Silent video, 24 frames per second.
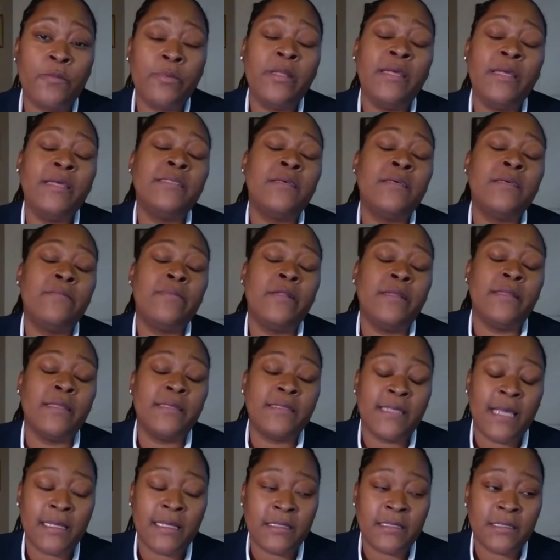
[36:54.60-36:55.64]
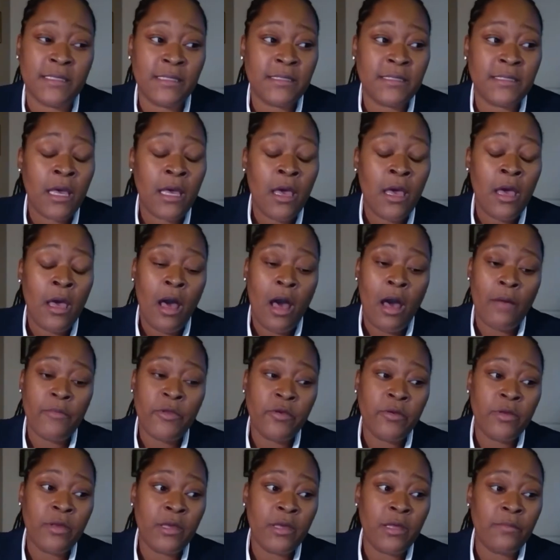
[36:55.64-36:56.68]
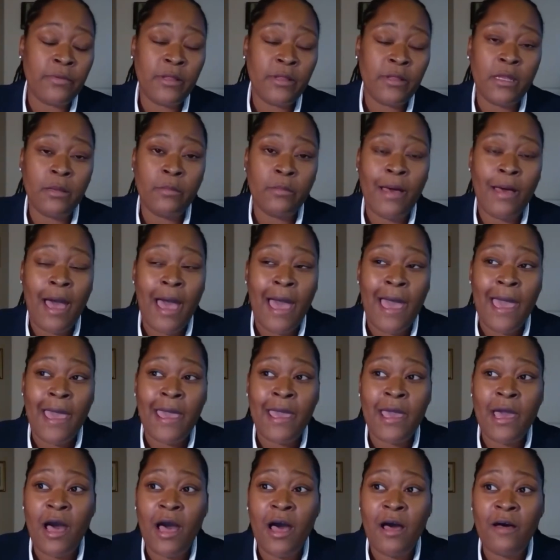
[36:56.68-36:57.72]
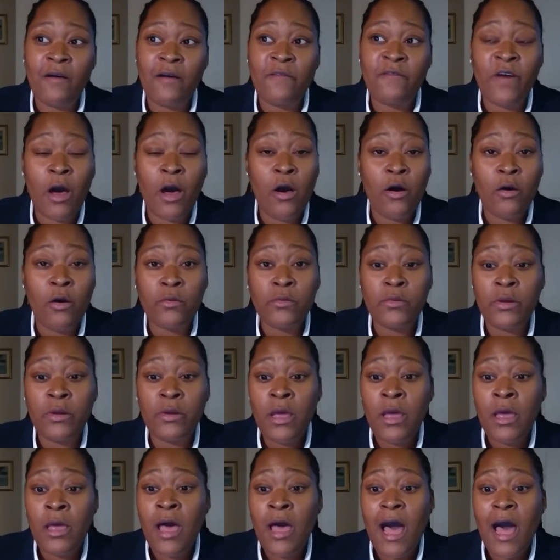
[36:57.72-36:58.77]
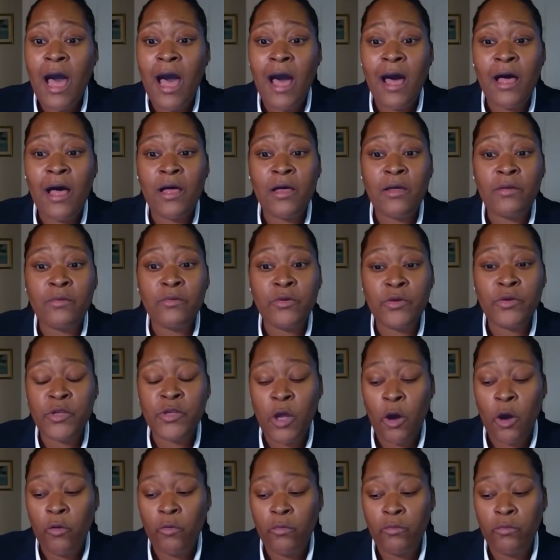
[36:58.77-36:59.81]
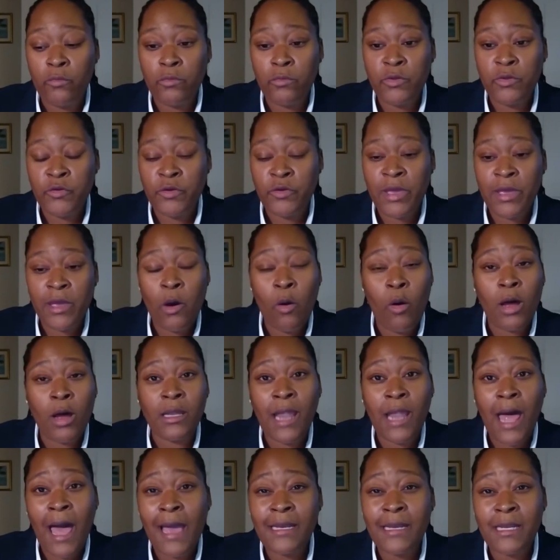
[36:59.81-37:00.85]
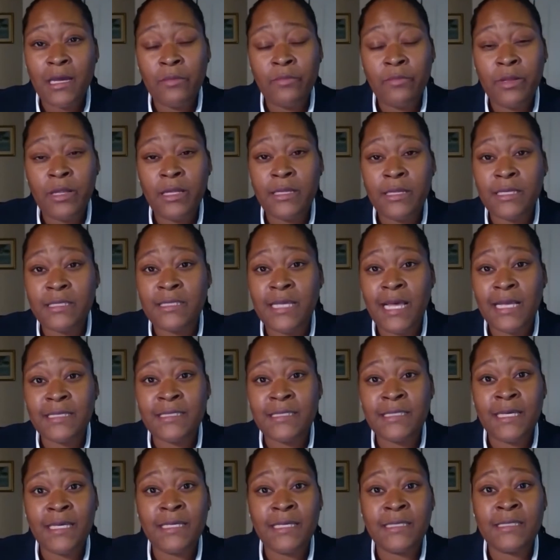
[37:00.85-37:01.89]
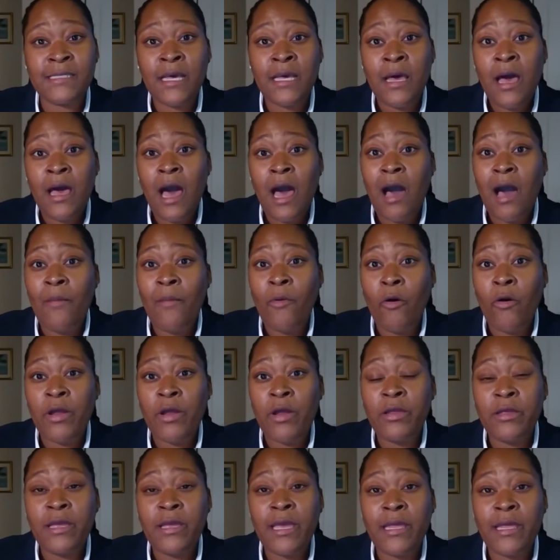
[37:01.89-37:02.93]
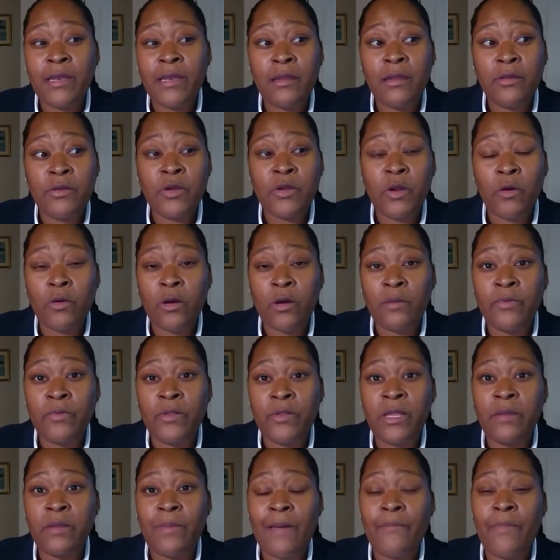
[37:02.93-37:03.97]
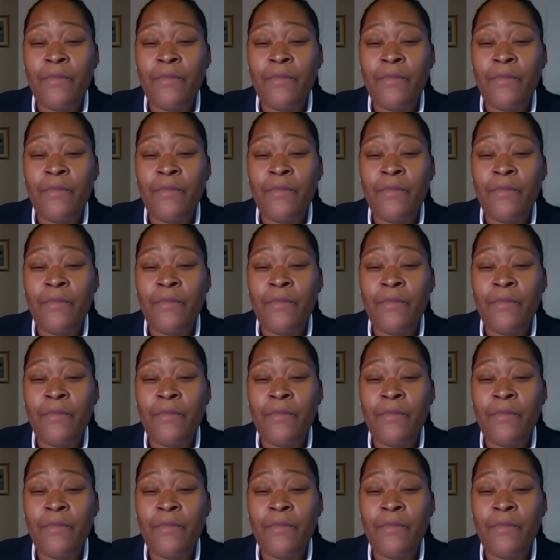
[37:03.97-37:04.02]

So please complete the census. You can complete it by phone. You can go online to complete the census, or you can, complete